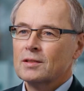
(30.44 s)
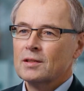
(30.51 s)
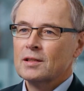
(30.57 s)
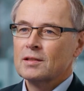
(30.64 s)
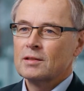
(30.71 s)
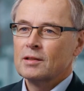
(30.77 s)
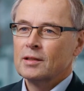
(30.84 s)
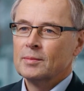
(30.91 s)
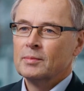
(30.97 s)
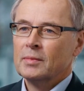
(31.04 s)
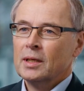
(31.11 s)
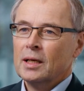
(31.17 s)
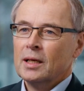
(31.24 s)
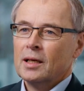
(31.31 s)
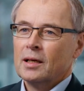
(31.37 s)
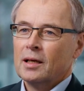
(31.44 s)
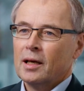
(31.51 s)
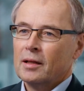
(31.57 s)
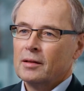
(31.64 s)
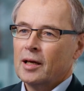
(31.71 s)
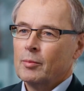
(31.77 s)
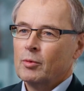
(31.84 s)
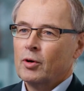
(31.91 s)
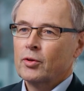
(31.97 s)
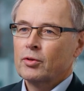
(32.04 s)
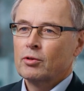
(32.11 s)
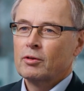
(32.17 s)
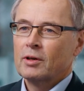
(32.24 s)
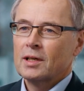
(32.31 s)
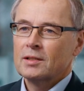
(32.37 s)
system and I'm
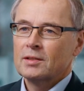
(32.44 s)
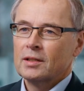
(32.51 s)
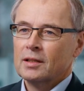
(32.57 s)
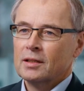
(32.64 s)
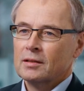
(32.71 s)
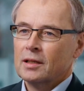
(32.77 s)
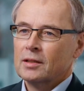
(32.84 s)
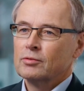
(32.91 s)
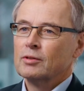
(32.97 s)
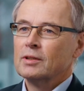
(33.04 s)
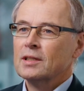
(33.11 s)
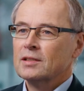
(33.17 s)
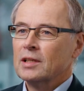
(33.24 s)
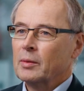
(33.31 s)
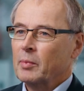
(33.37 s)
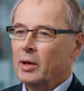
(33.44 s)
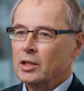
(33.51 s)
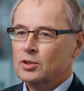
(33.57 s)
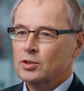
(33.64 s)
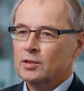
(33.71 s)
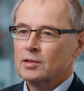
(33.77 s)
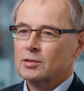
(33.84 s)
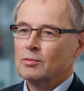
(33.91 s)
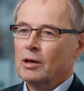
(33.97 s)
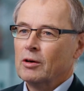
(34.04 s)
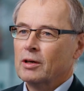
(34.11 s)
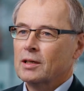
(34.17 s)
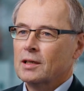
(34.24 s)
authorizing and releasing batches to our